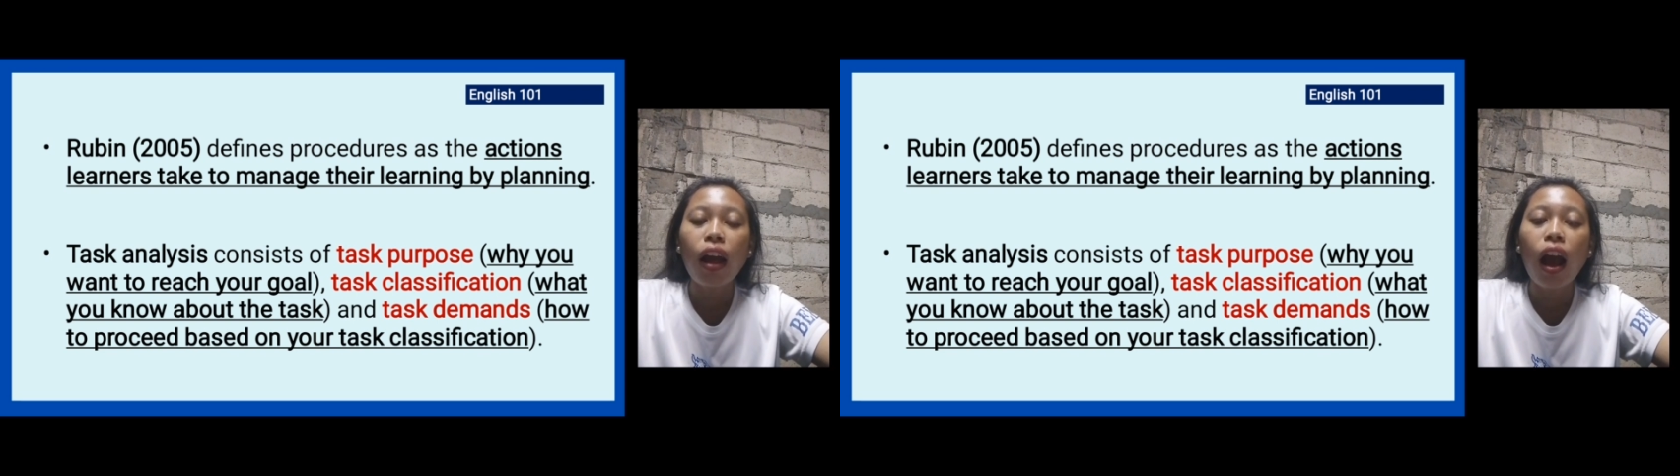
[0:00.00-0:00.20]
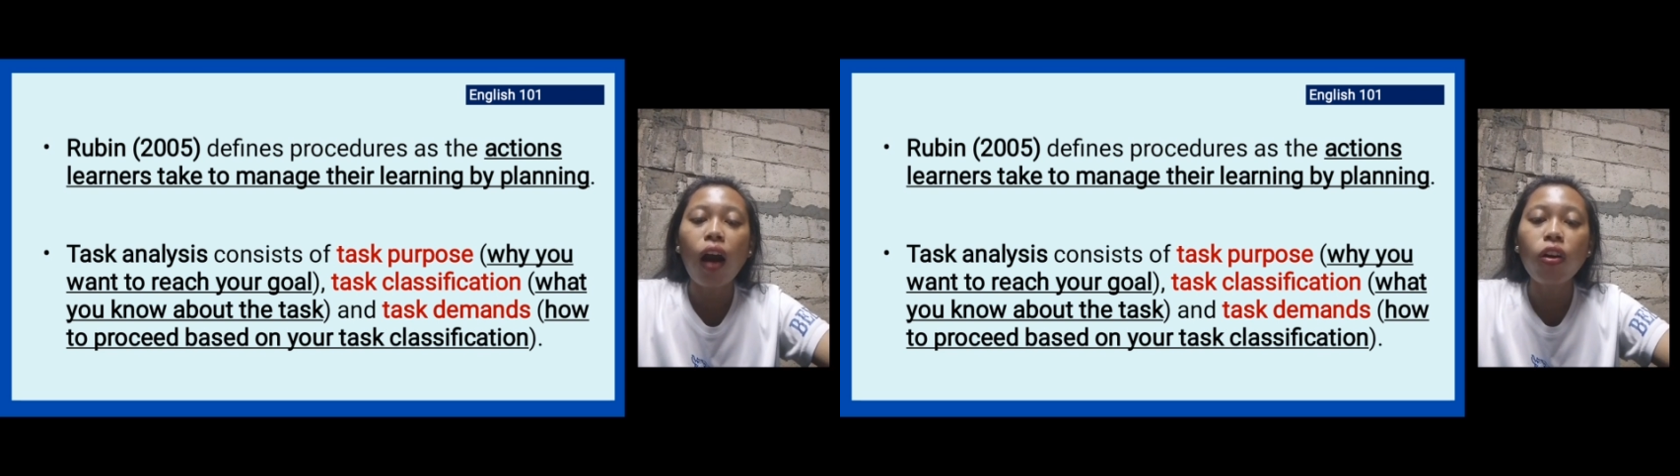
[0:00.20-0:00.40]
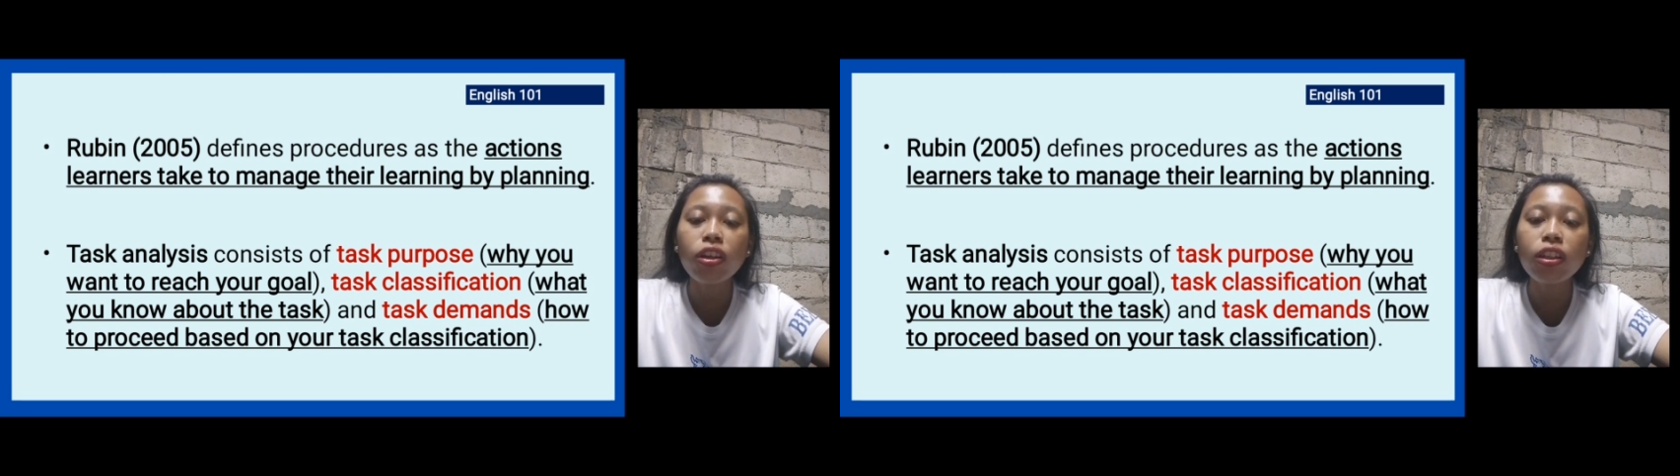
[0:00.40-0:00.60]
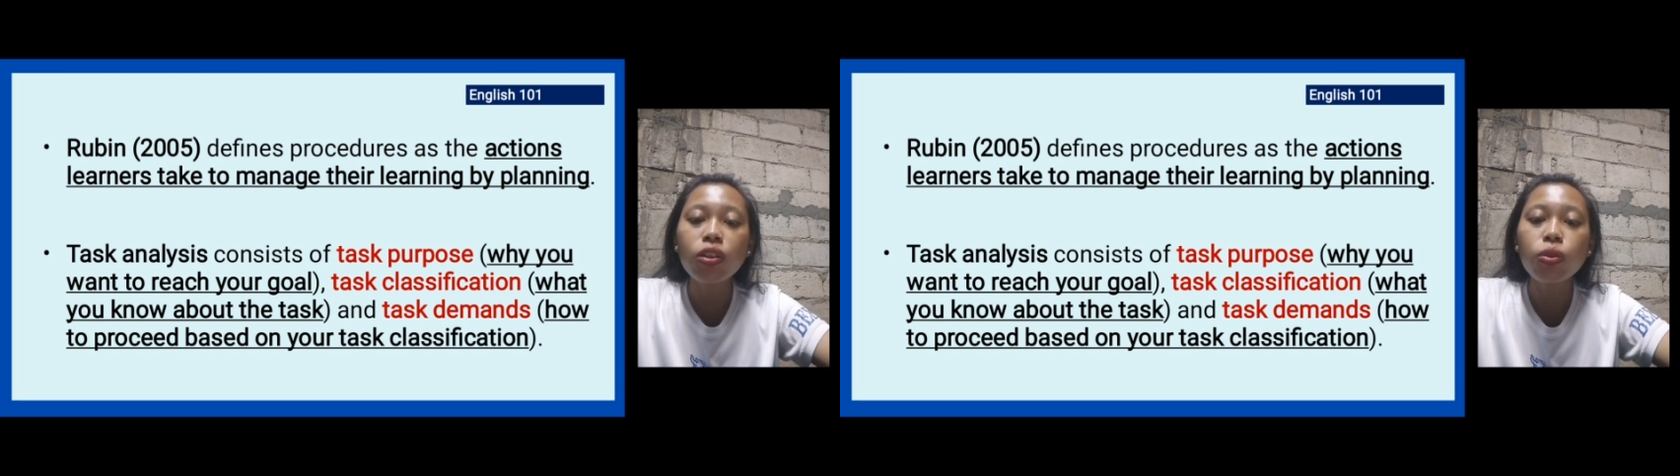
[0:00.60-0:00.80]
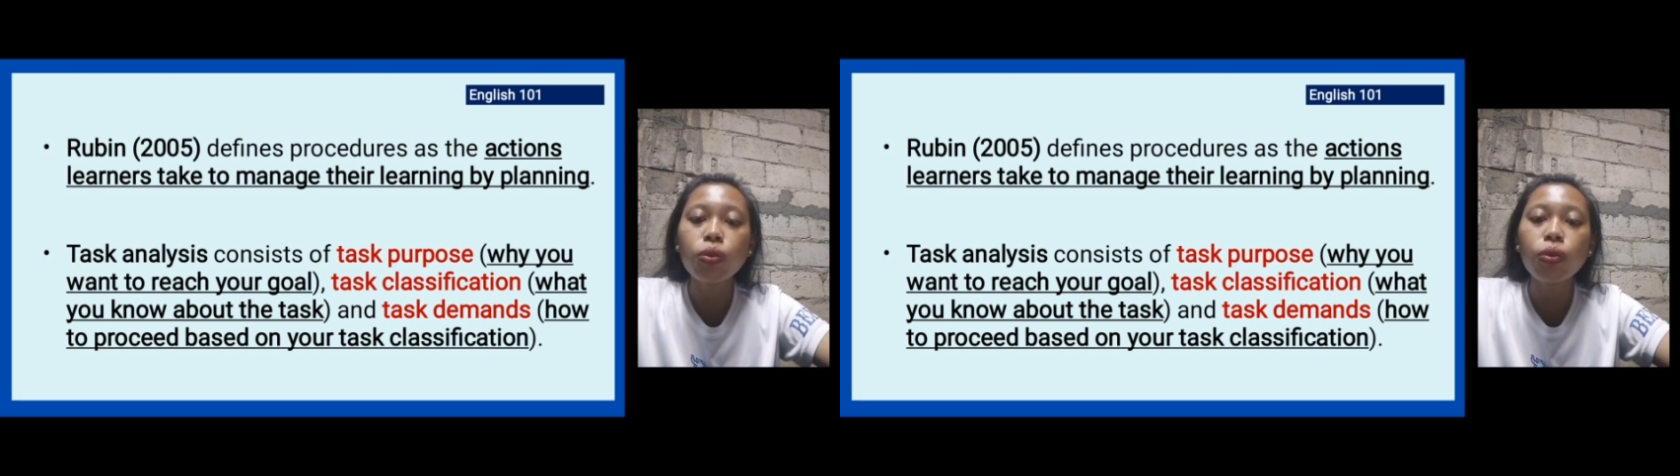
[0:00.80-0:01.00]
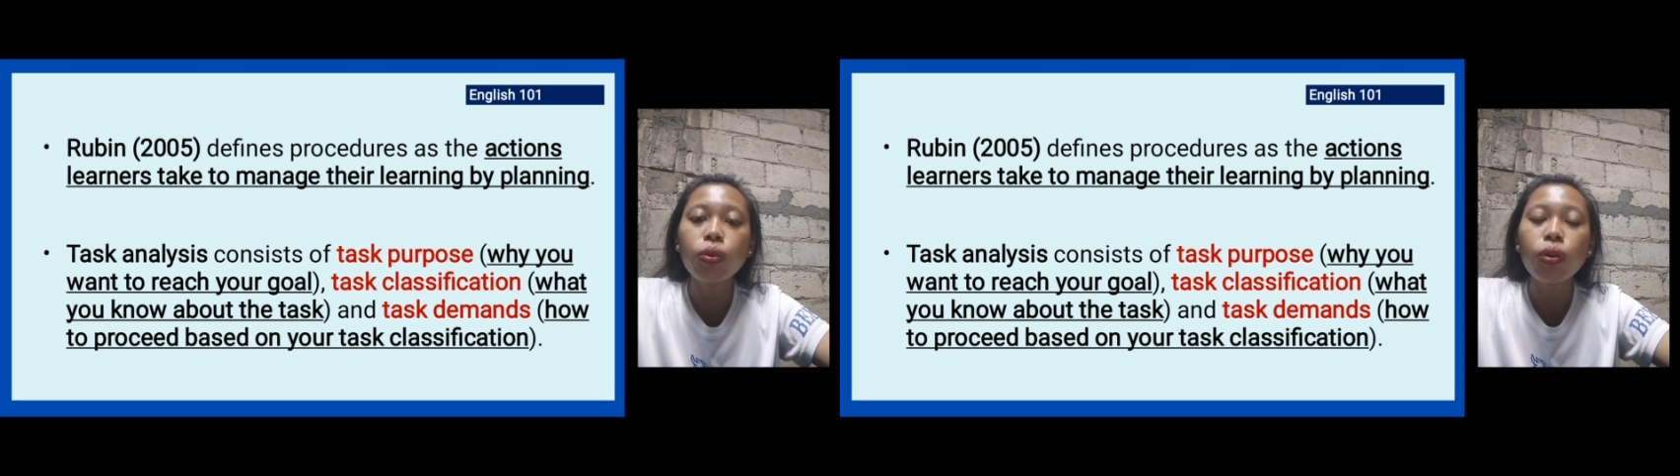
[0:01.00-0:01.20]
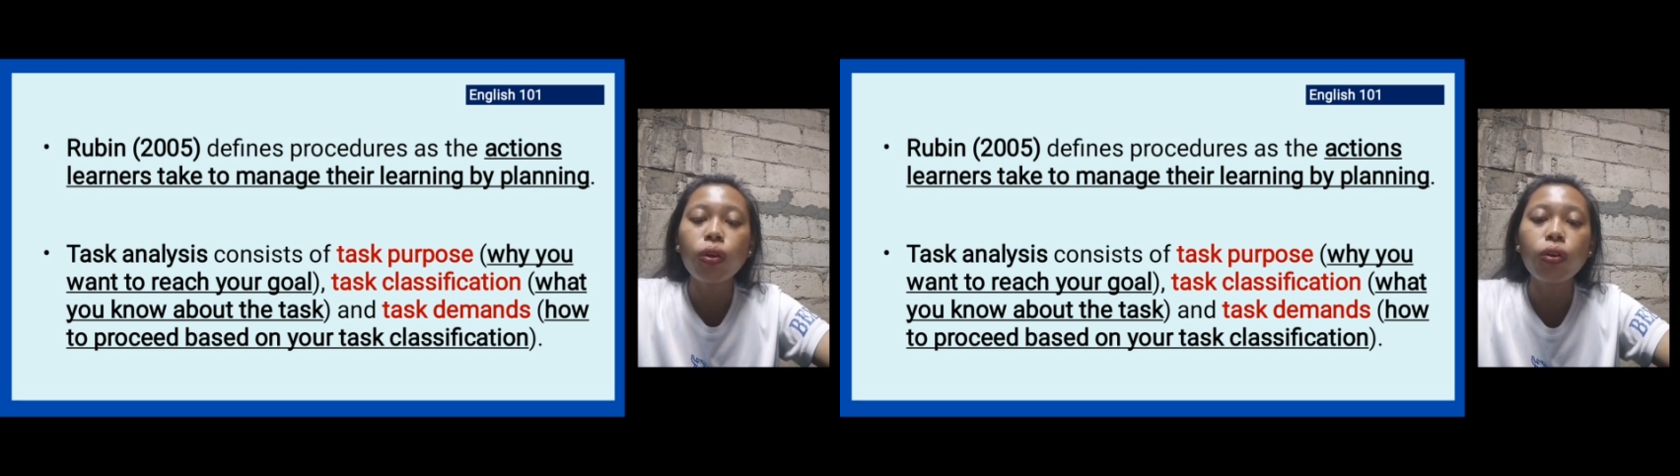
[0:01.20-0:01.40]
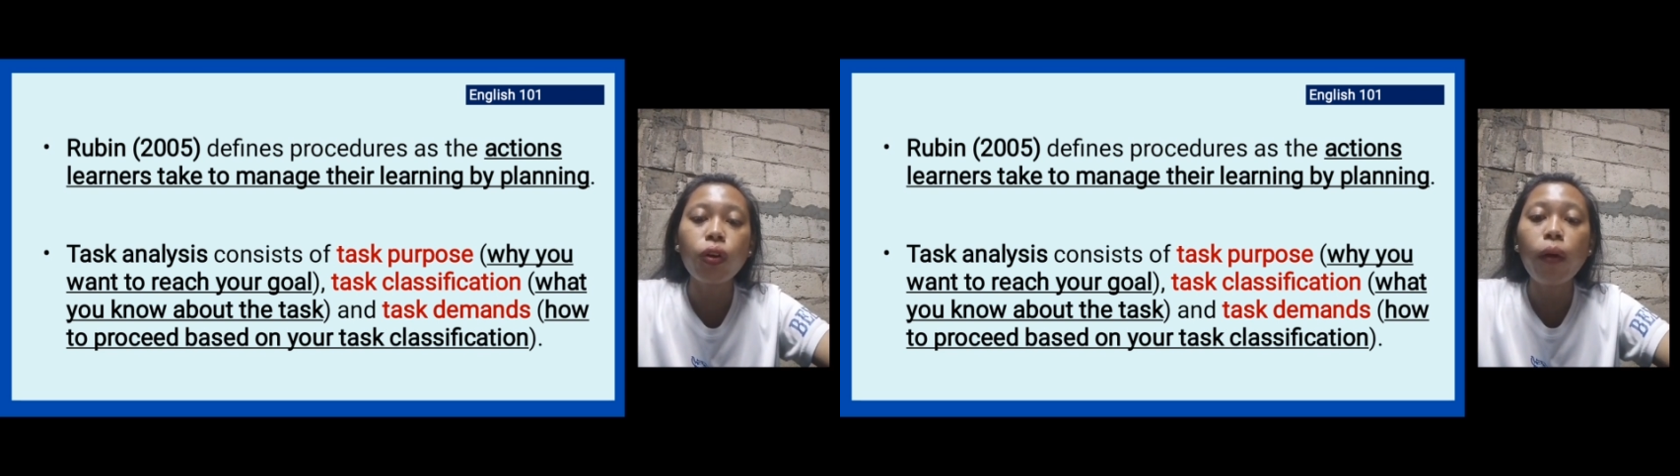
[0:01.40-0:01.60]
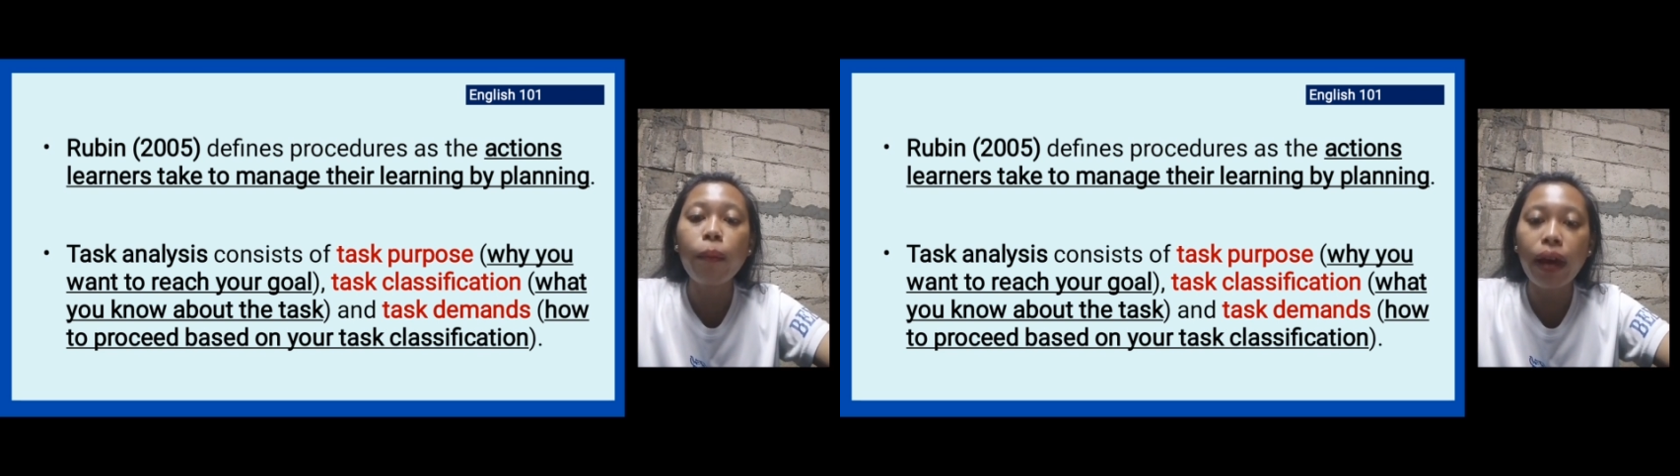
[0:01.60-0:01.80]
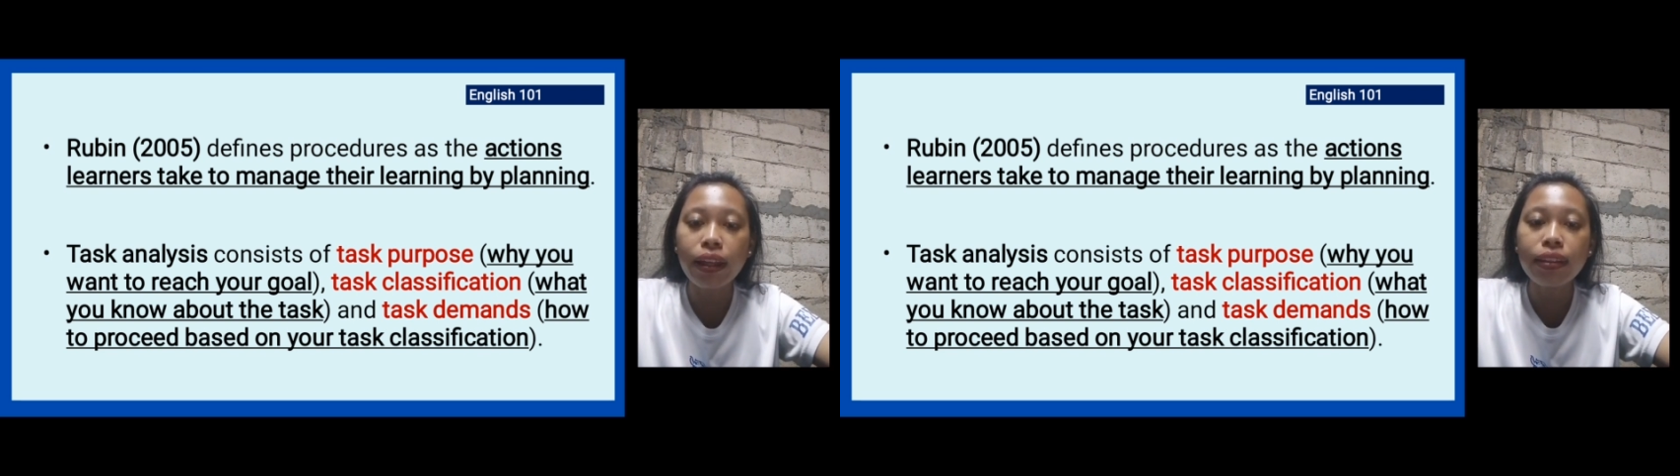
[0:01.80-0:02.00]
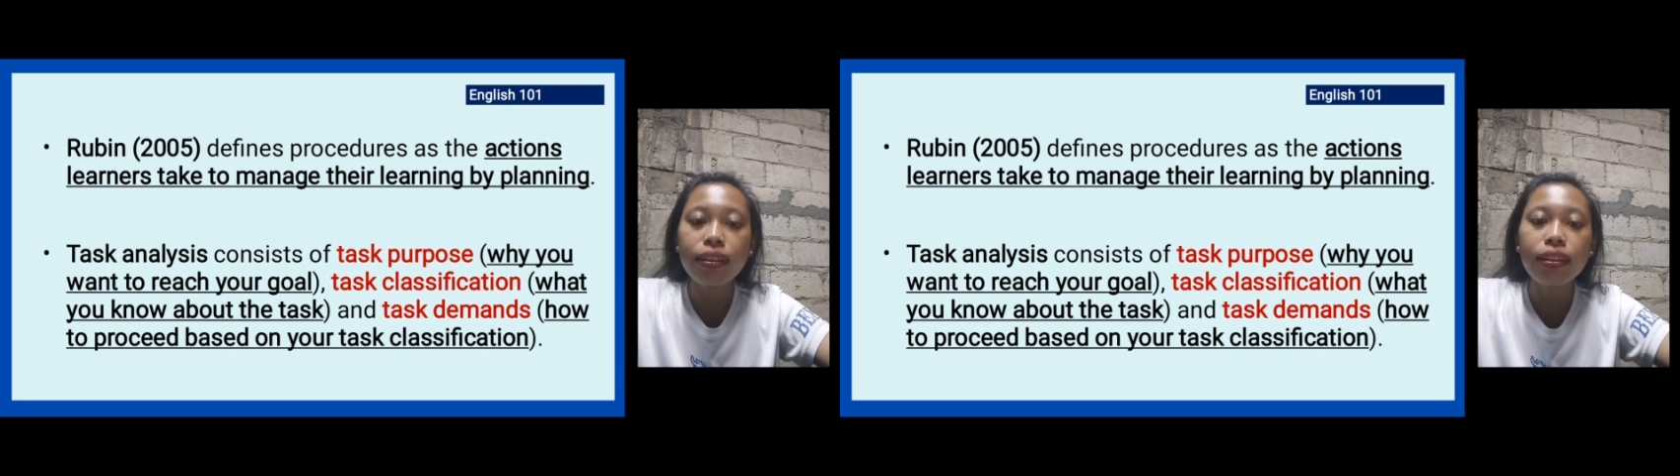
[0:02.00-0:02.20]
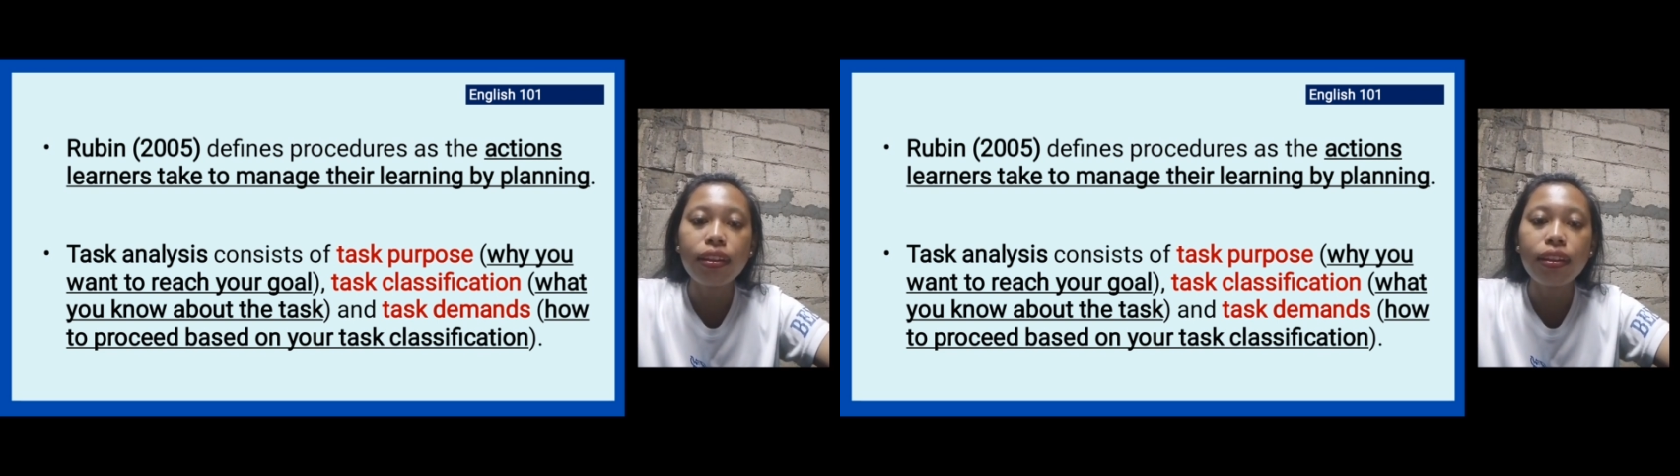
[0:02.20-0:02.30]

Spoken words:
According to Rubin,